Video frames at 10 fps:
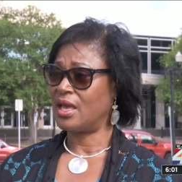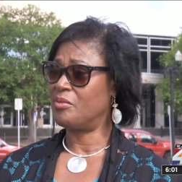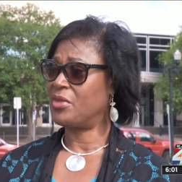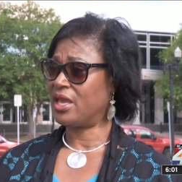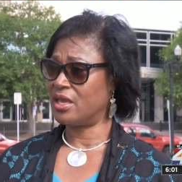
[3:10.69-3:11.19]

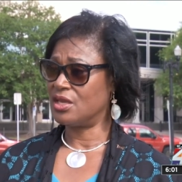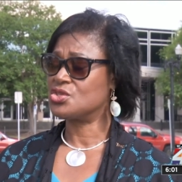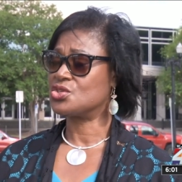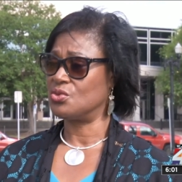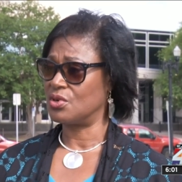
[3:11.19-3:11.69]
and making
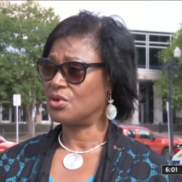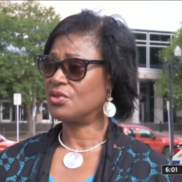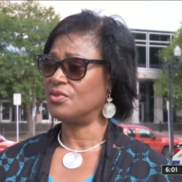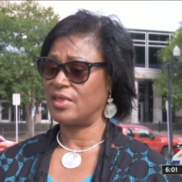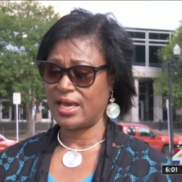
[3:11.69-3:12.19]
sure
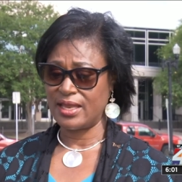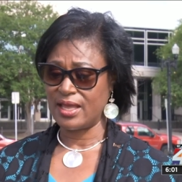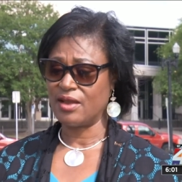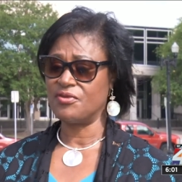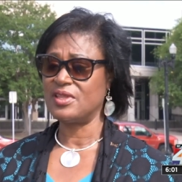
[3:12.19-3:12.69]
that
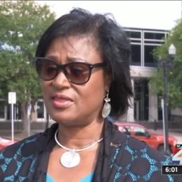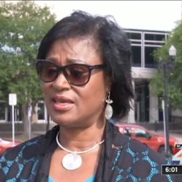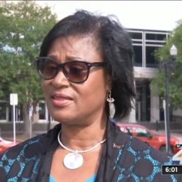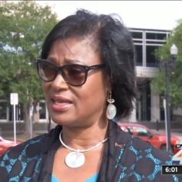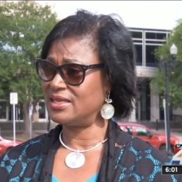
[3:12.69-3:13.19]

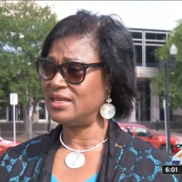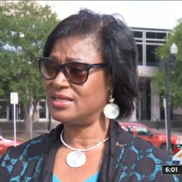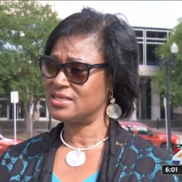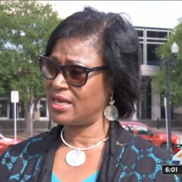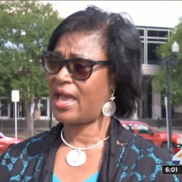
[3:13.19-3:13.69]
everything that
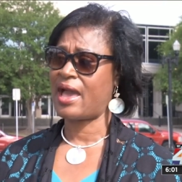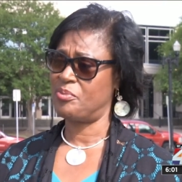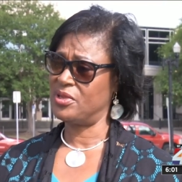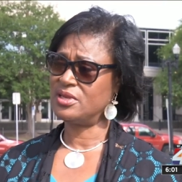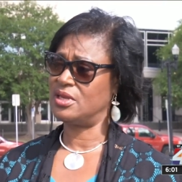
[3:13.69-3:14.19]
needs to
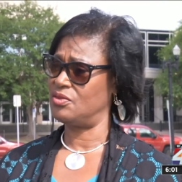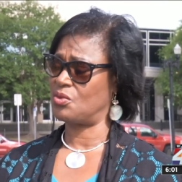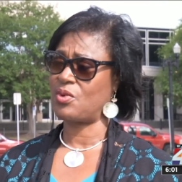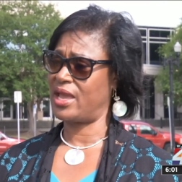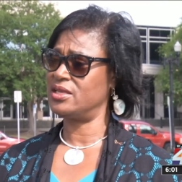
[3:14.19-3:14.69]
happen in the
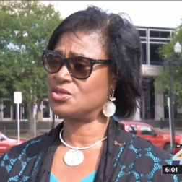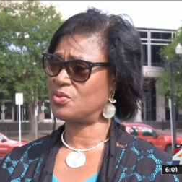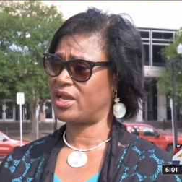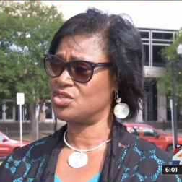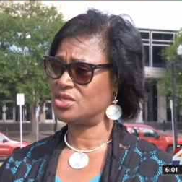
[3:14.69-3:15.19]
right
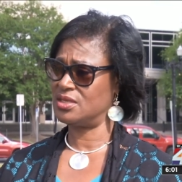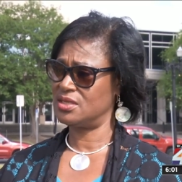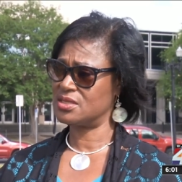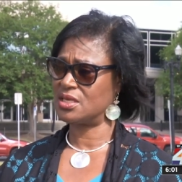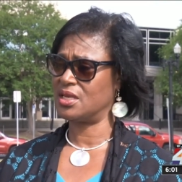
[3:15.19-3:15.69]
direction
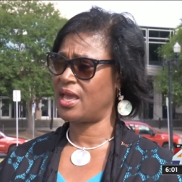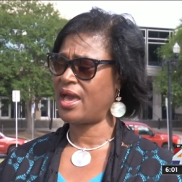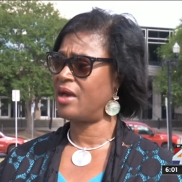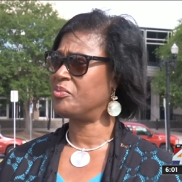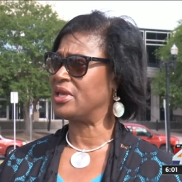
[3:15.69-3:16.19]
is going to
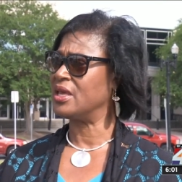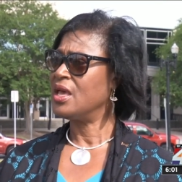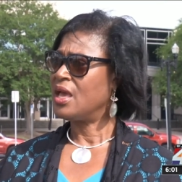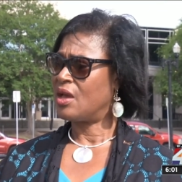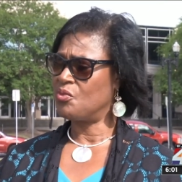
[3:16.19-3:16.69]
happen.
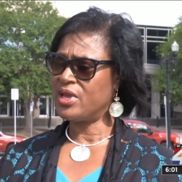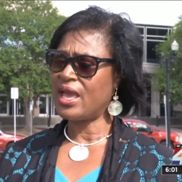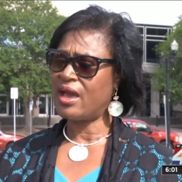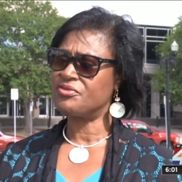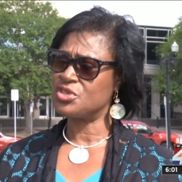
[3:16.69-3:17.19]
And we
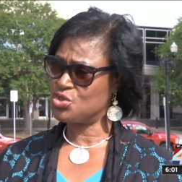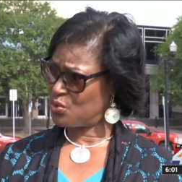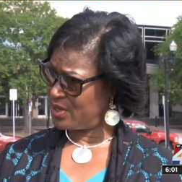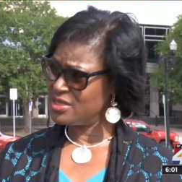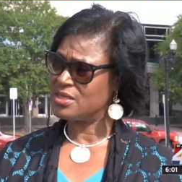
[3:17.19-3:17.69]
have to
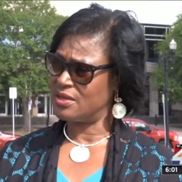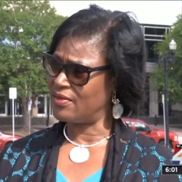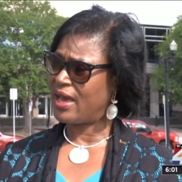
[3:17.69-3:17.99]
trust in